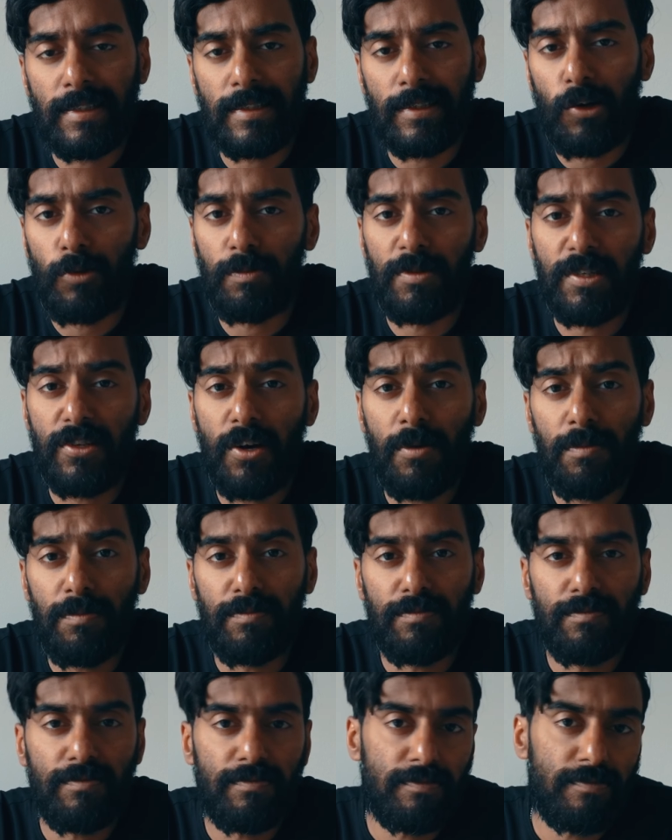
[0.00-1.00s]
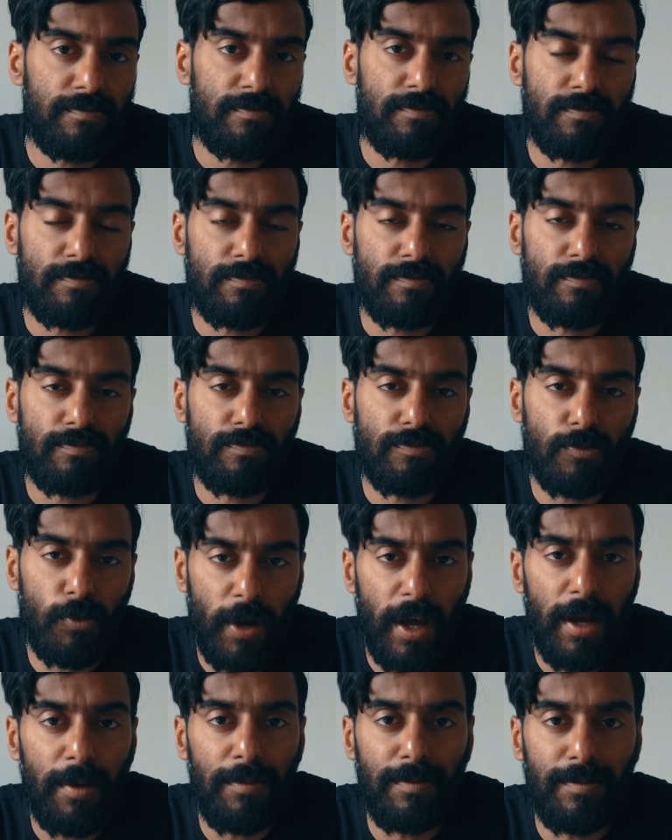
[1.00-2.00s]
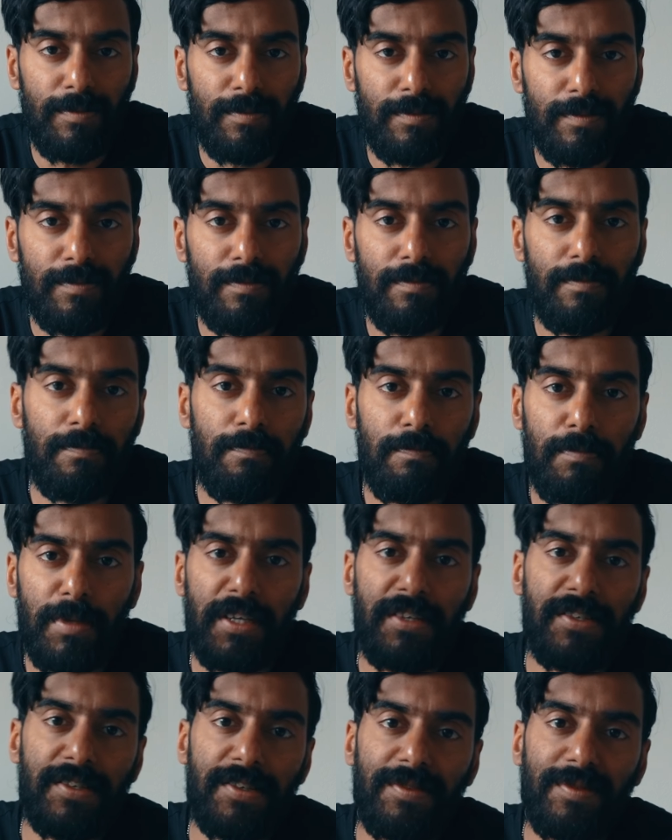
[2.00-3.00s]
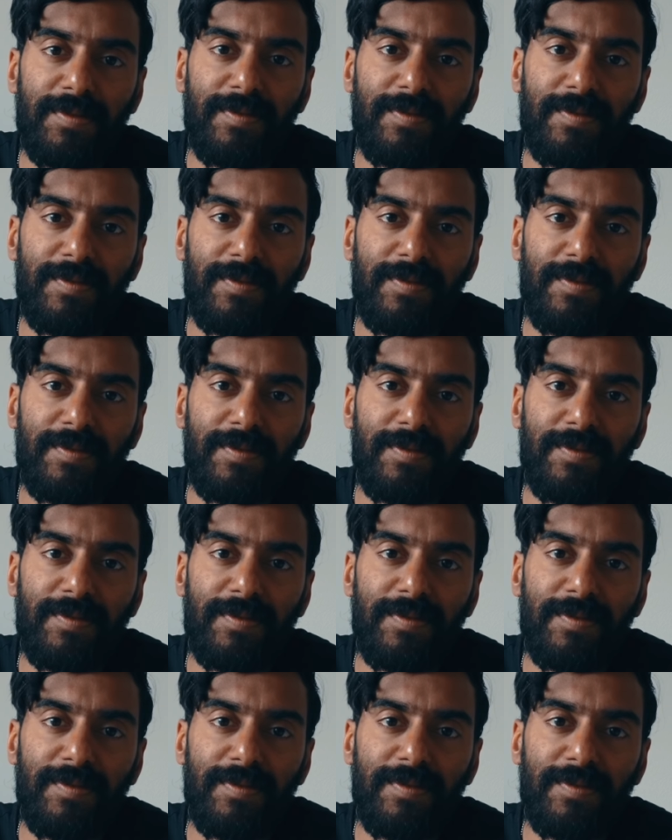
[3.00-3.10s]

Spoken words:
hope this helped. Okay, peace.